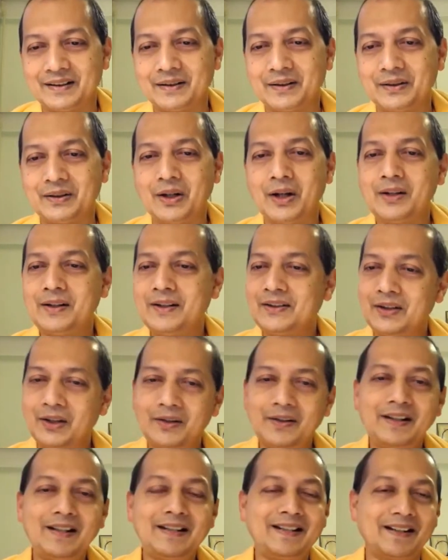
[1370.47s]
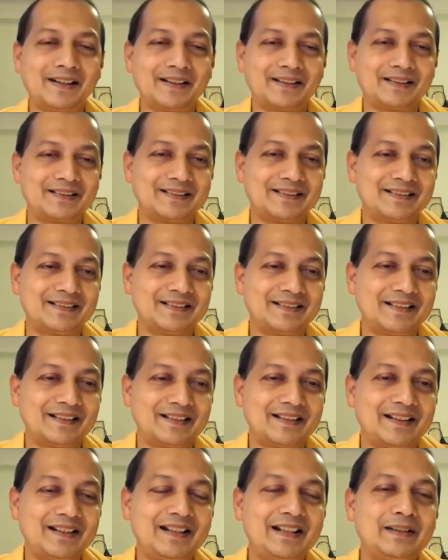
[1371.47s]
God is already there.
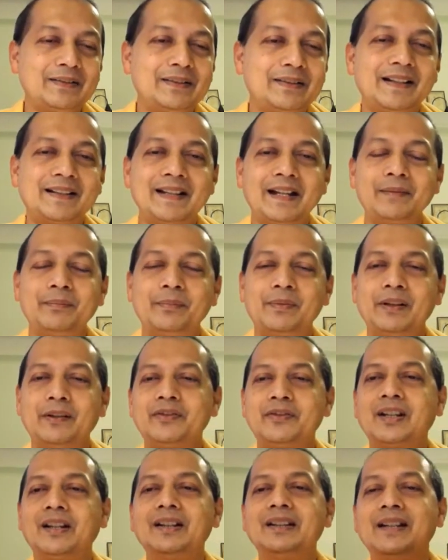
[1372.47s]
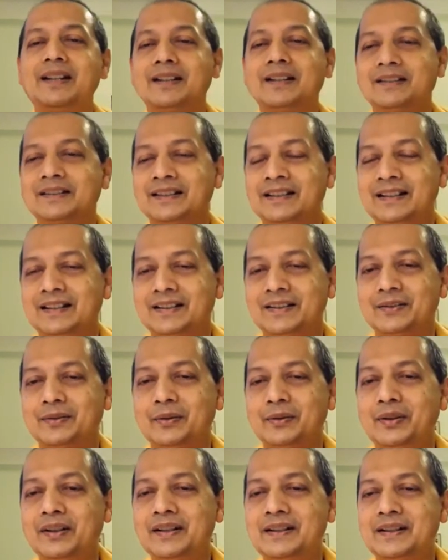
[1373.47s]
He gives the example of Chandana. So
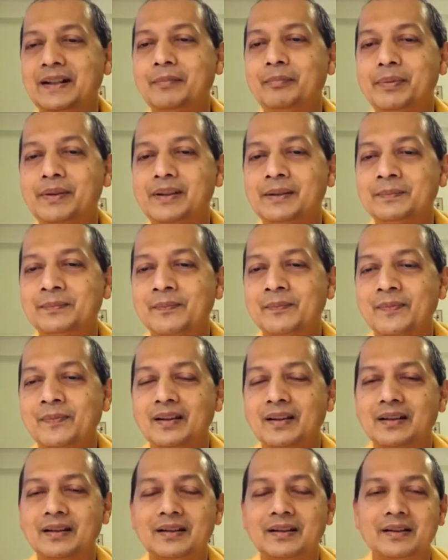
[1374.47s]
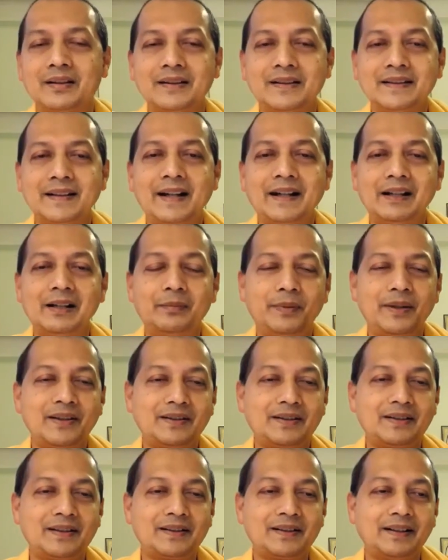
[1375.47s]
in a temple, the sandal
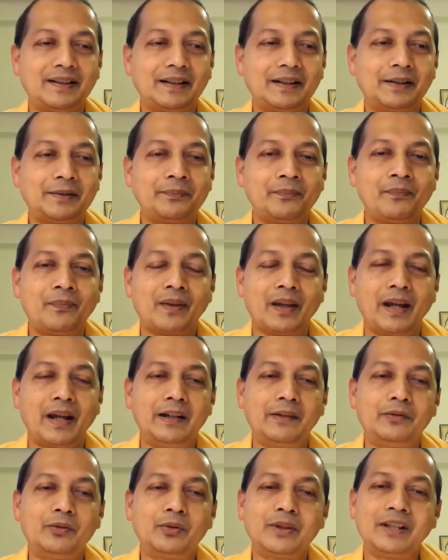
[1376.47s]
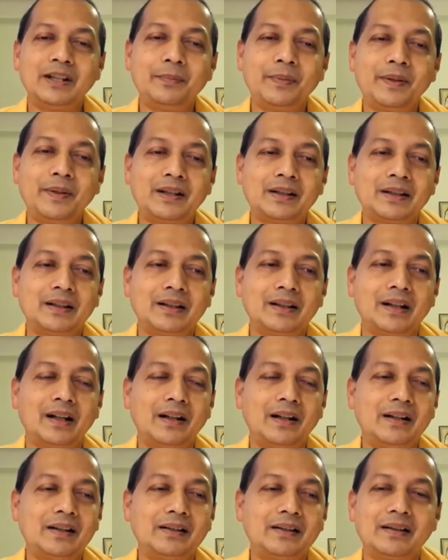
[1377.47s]
paste is there. And if you keep it
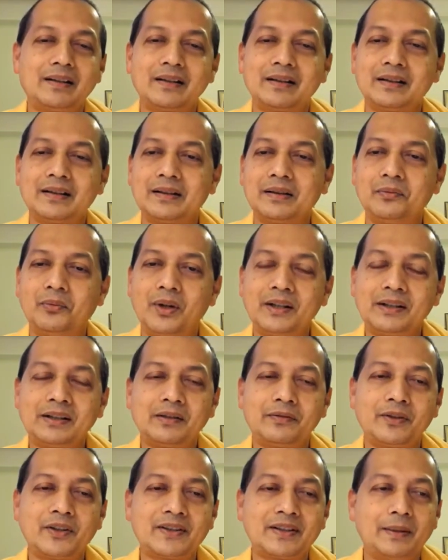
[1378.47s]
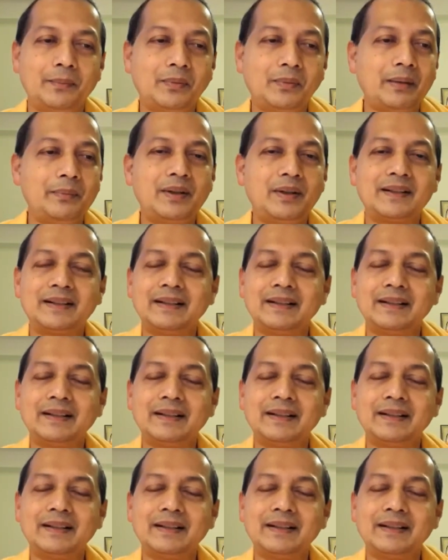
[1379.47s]
under water for some time, it